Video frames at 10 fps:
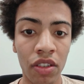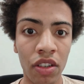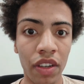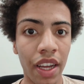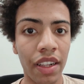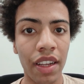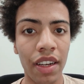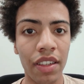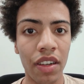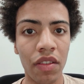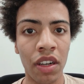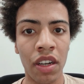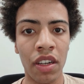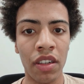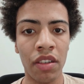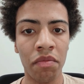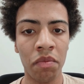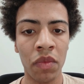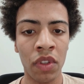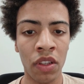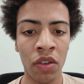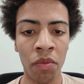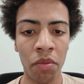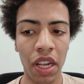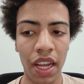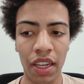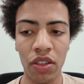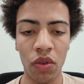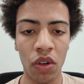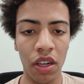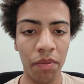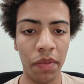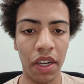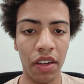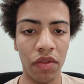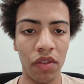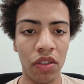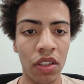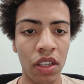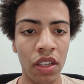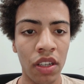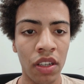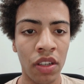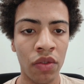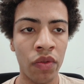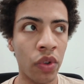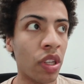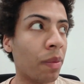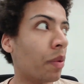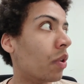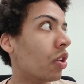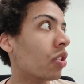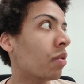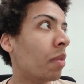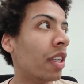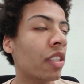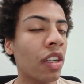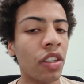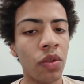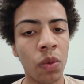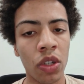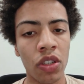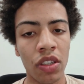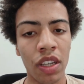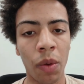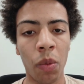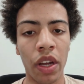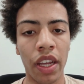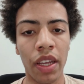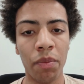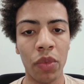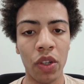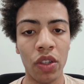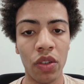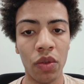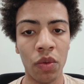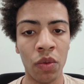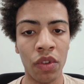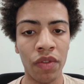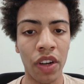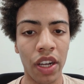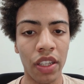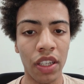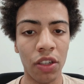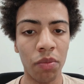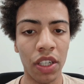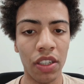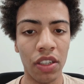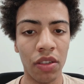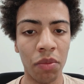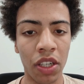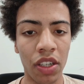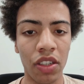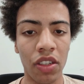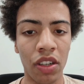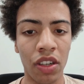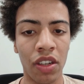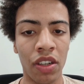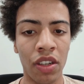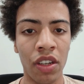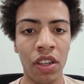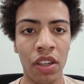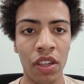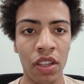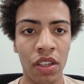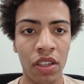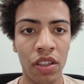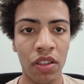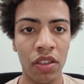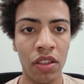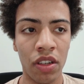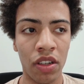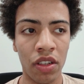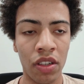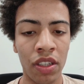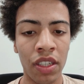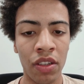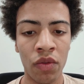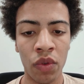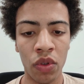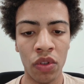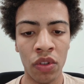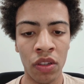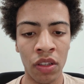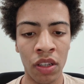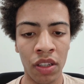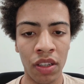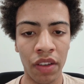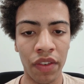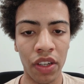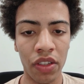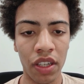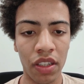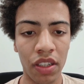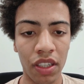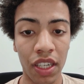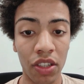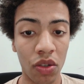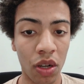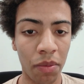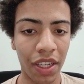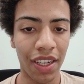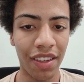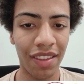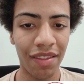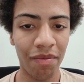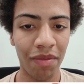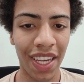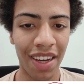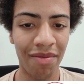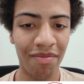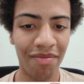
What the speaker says: So yeah, that is how a complex or compound truth table works. It basically just works the same way, but you divide each pieces because the TFL sentence gets so complicated. Yeah.